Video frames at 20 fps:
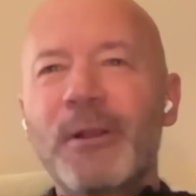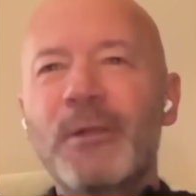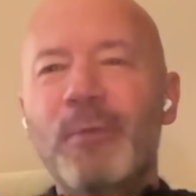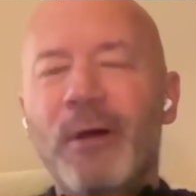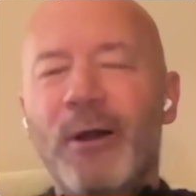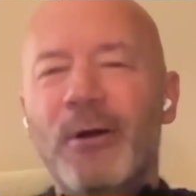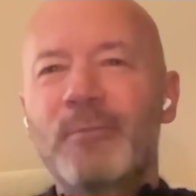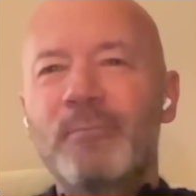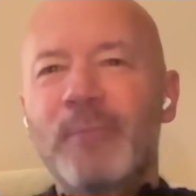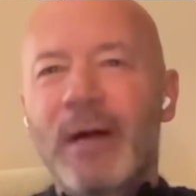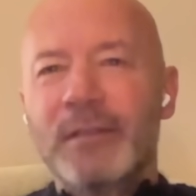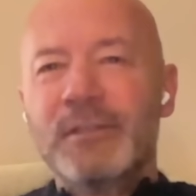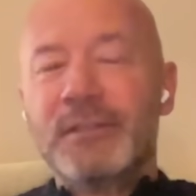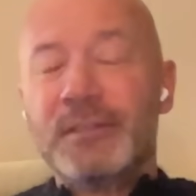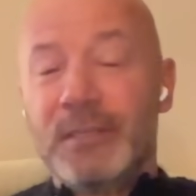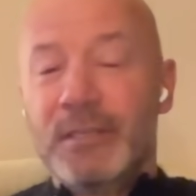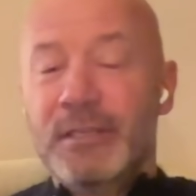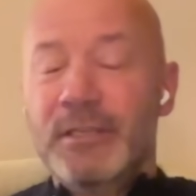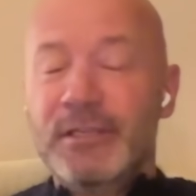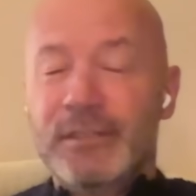about a Man
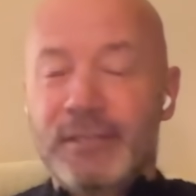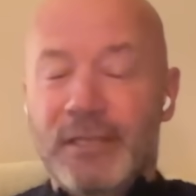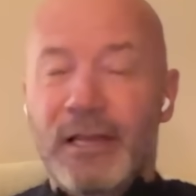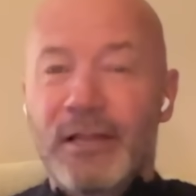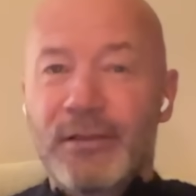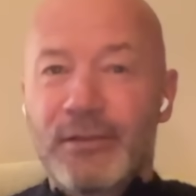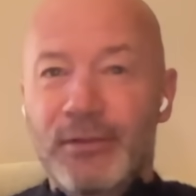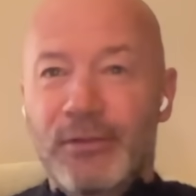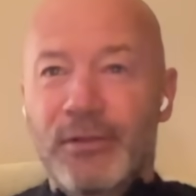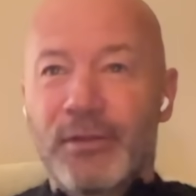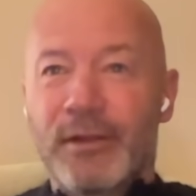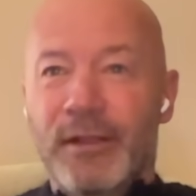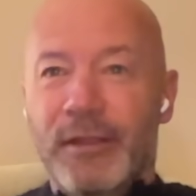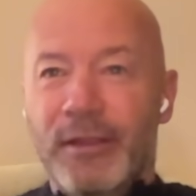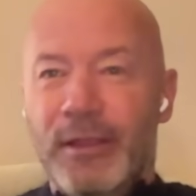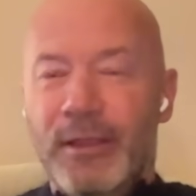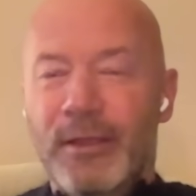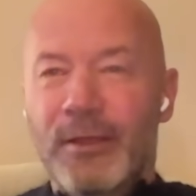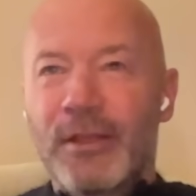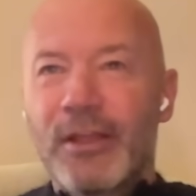City side the other night.
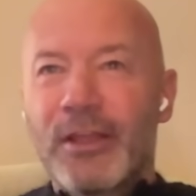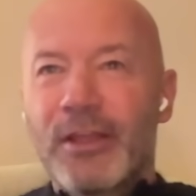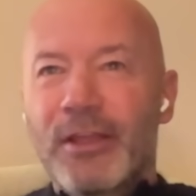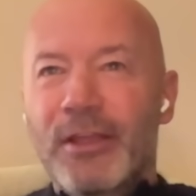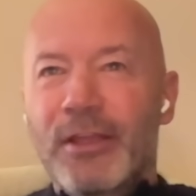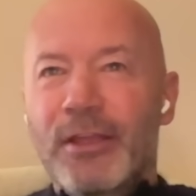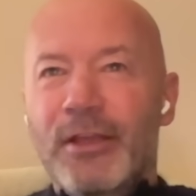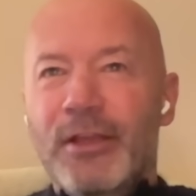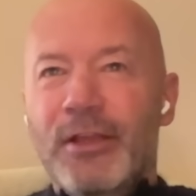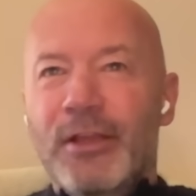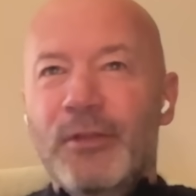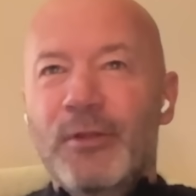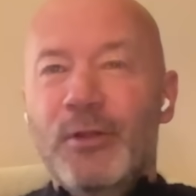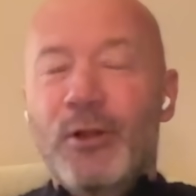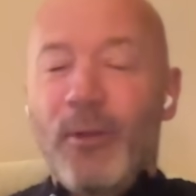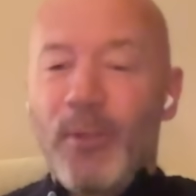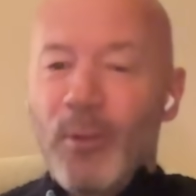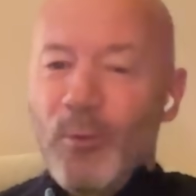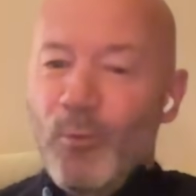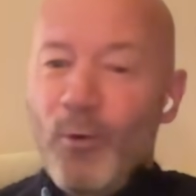You've
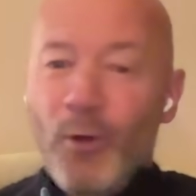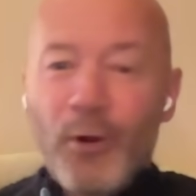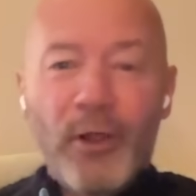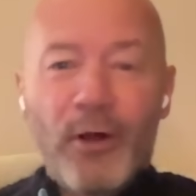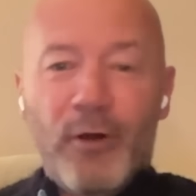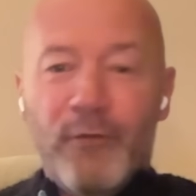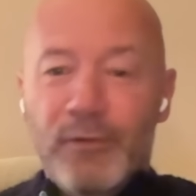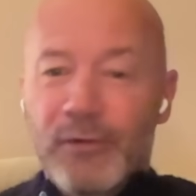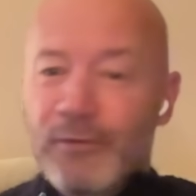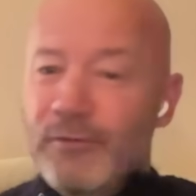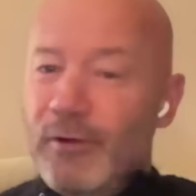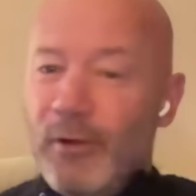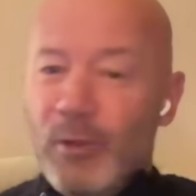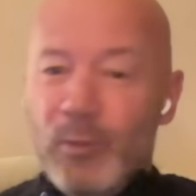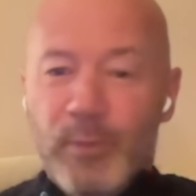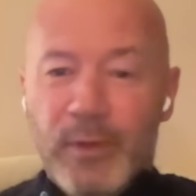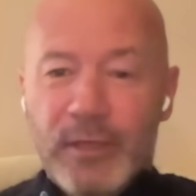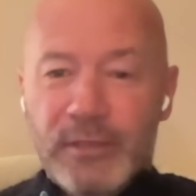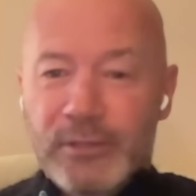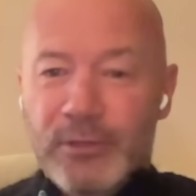got the one of, if not the
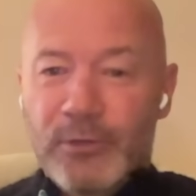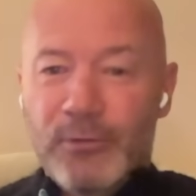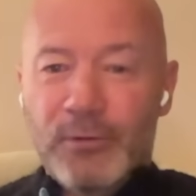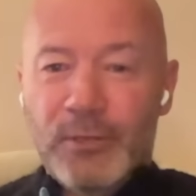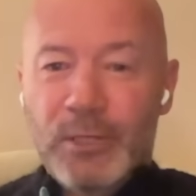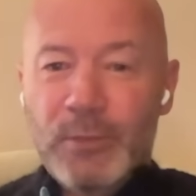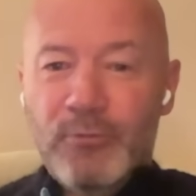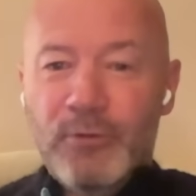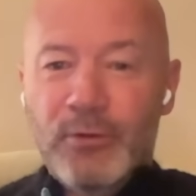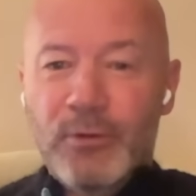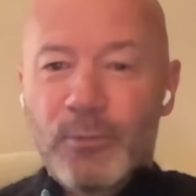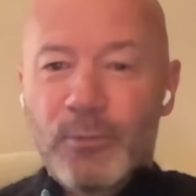best goalkeeper in the